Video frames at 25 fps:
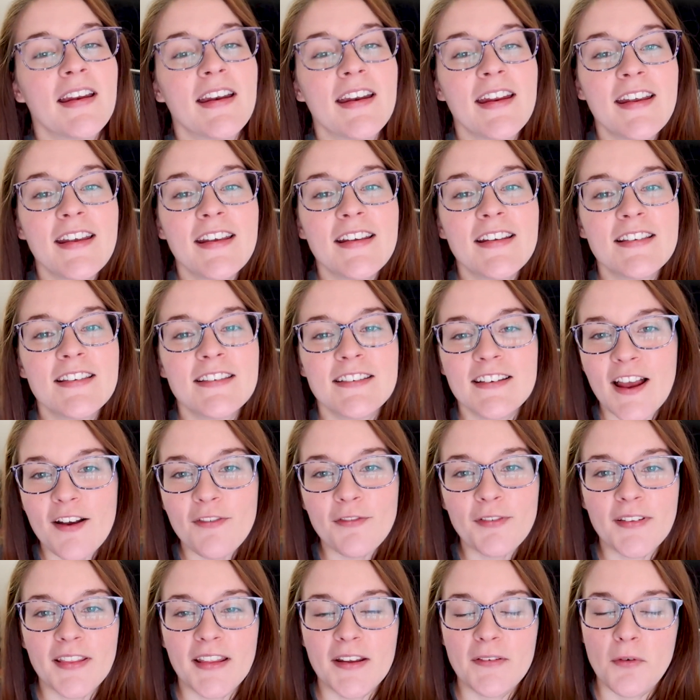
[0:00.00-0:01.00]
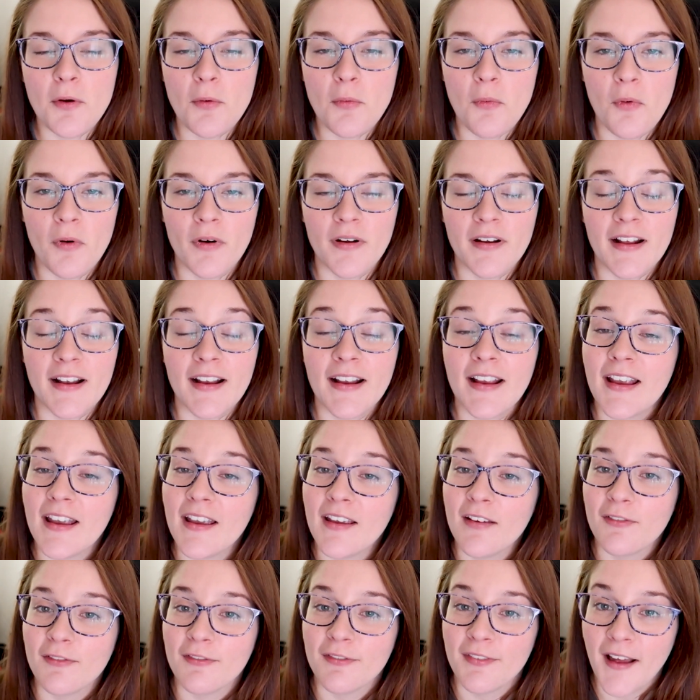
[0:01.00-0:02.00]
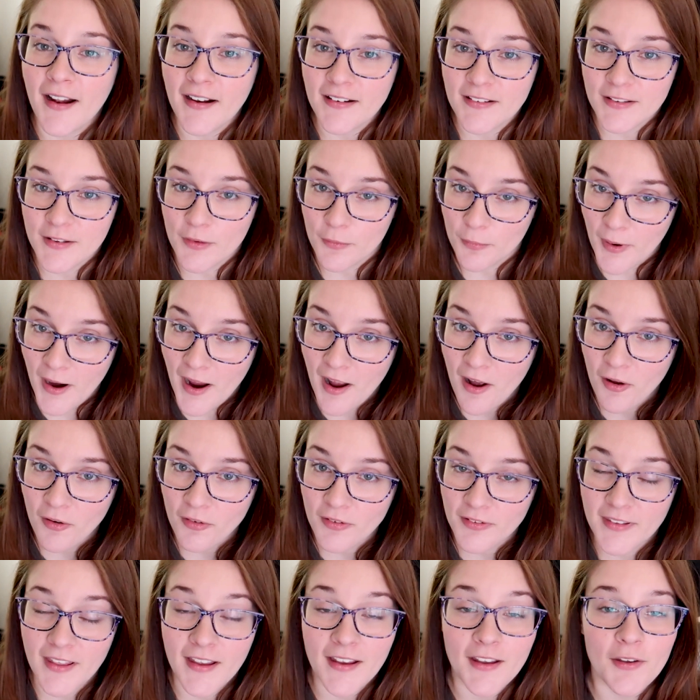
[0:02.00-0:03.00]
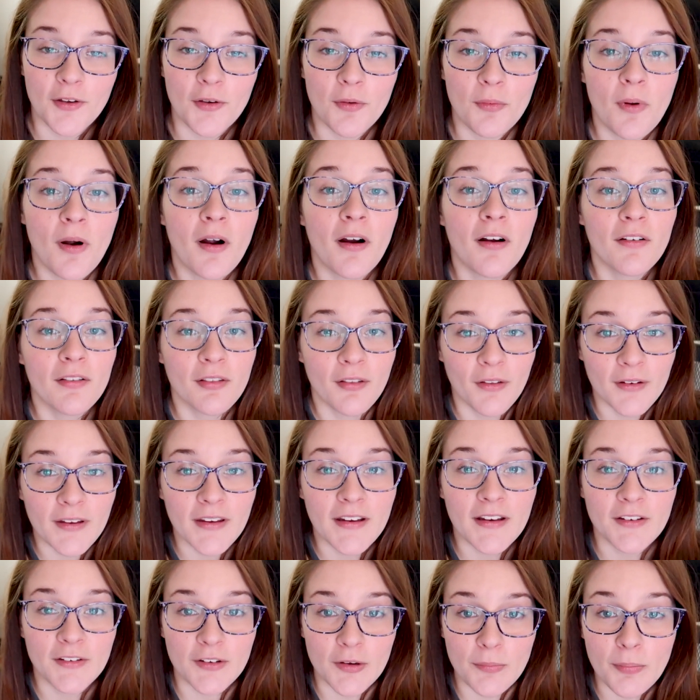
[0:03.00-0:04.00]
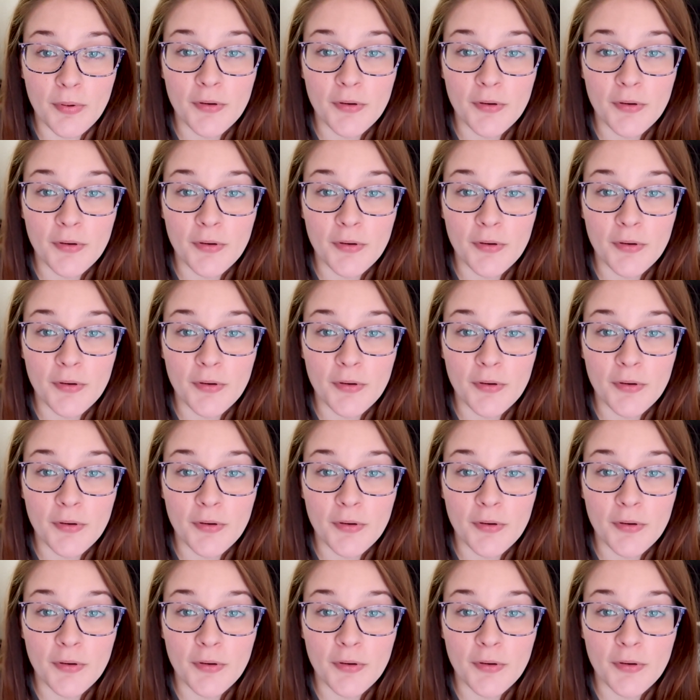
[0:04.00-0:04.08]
it is definitely rewarding if that's the route that you are looking to